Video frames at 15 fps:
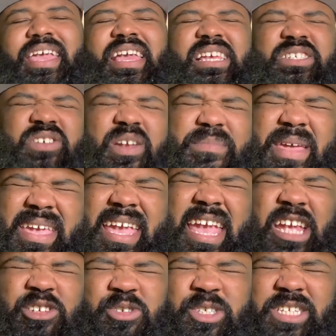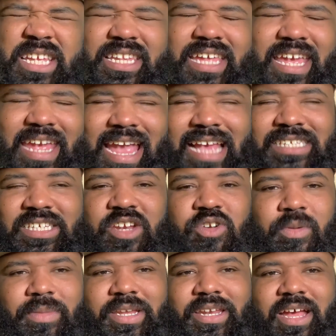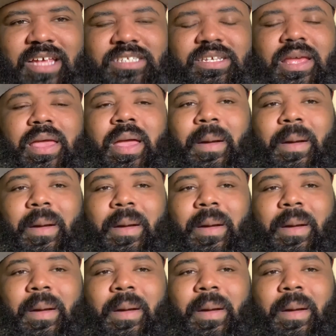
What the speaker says: He's going to make it interesting late, as he normally does.